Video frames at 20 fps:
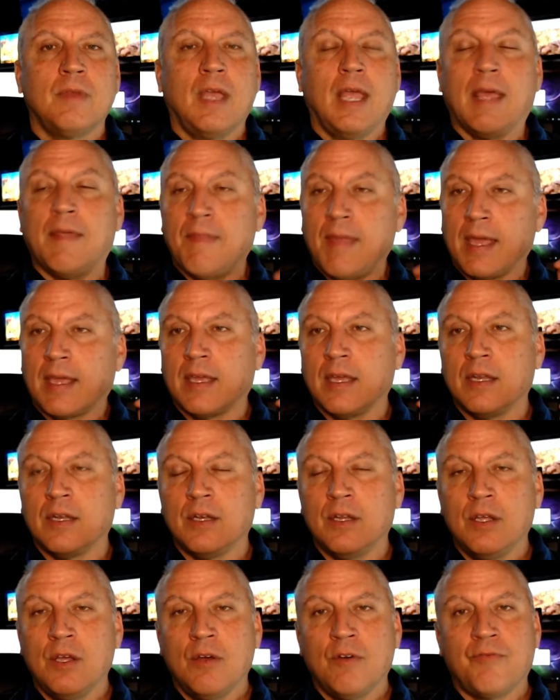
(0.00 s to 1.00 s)
And they
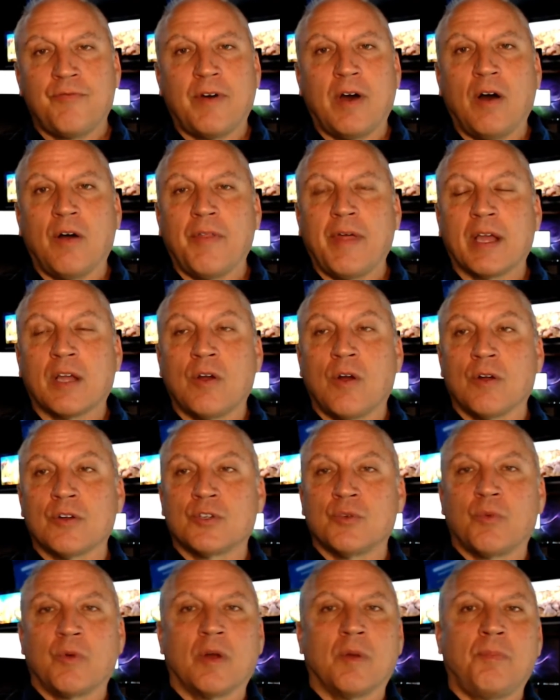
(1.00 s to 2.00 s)
can follow that car
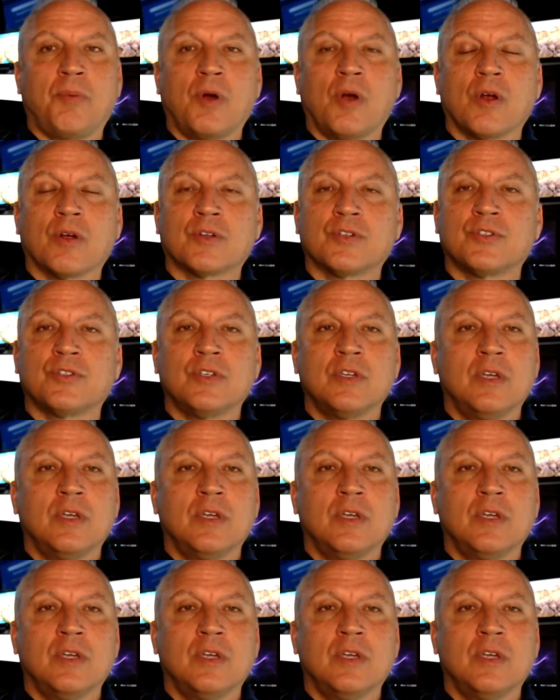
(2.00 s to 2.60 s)
to where it parks